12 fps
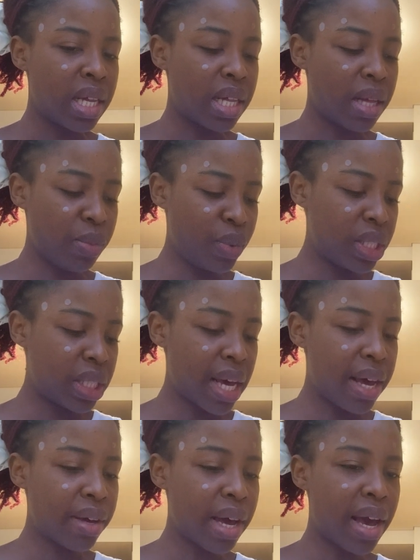Which
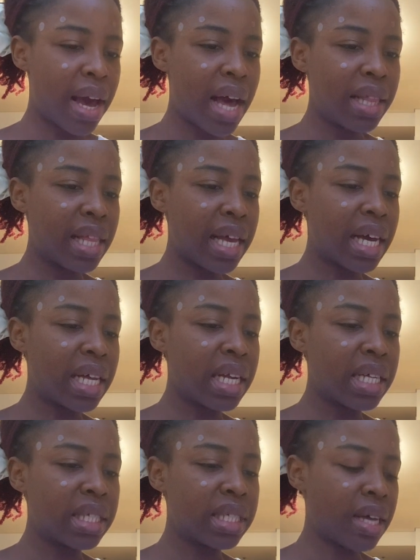I had like an
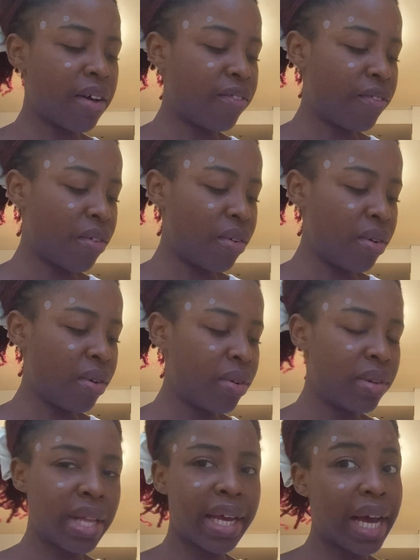answer for.
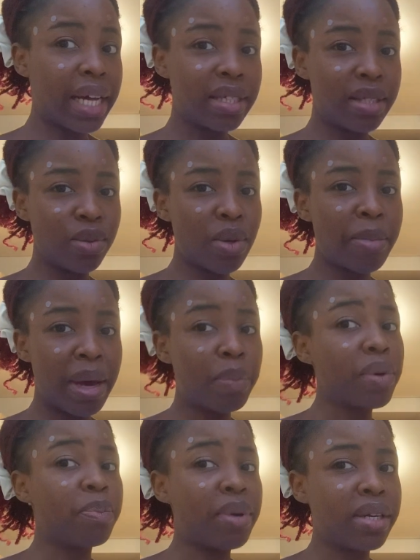Like, these were my
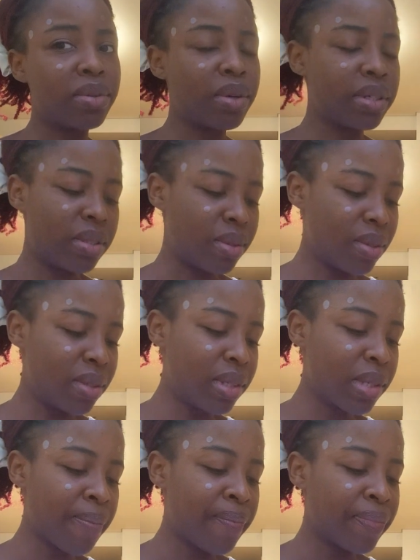prepared questions.
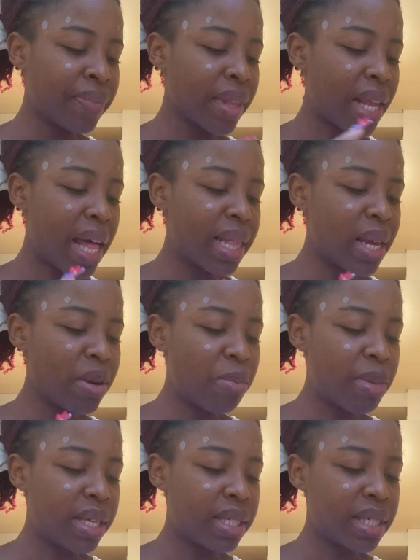And then
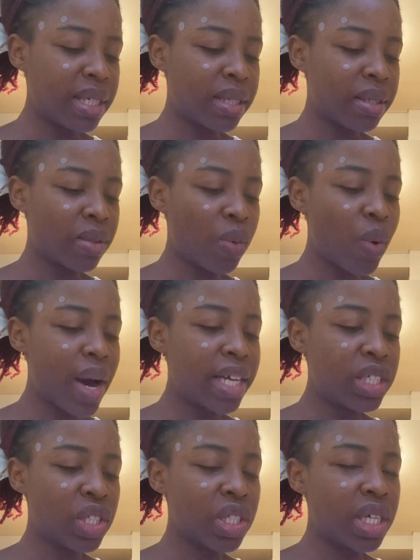number 6, why
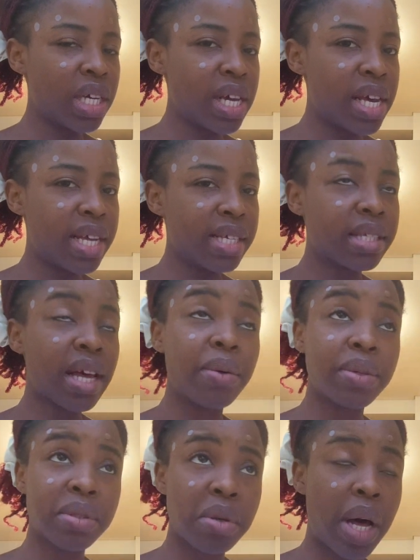GKS? I
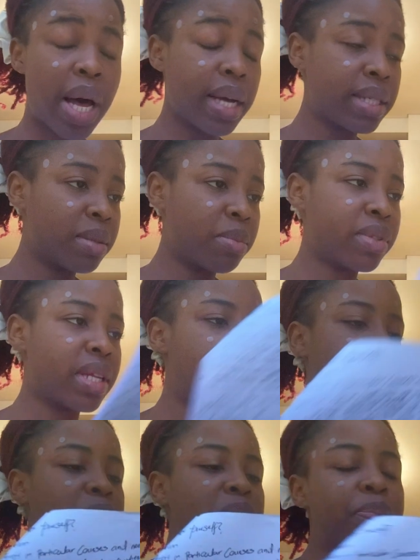was not asked, but I
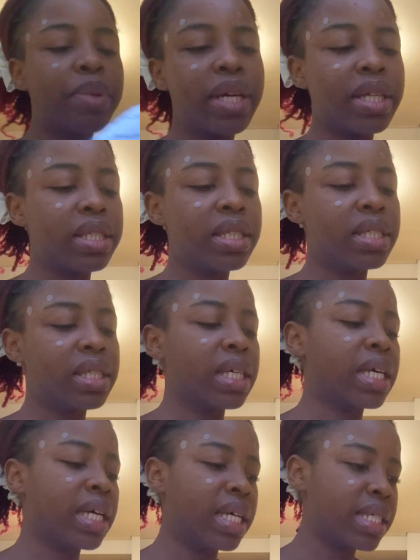had prepared it in
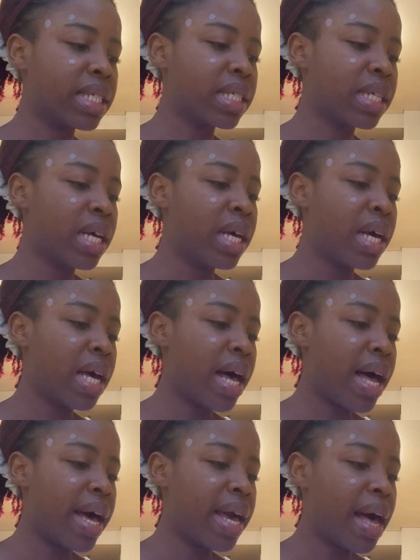case
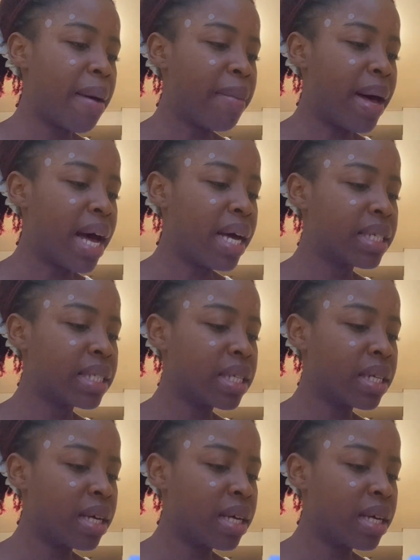I am asked.